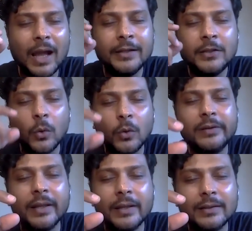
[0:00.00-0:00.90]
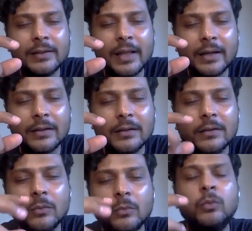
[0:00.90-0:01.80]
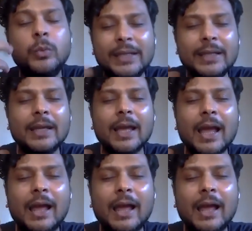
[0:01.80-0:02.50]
I don't think that we